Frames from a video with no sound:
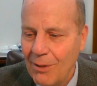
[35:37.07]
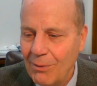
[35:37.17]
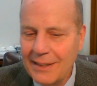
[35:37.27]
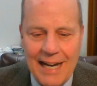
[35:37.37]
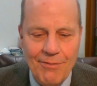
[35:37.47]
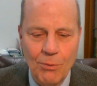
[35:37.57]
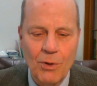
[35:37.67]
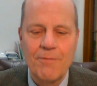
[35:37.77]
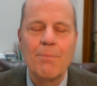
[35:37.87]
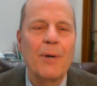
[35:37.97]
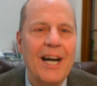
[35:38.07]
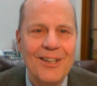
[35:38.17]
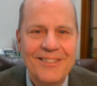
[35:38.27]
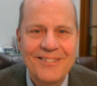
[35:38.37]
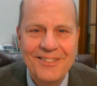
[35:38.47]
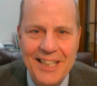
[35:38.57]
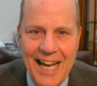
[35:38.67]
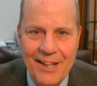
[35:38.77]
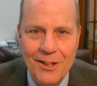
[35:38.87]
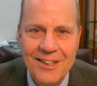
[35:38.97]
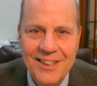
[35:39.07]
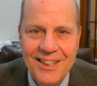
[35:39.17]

let's have a word of prayer together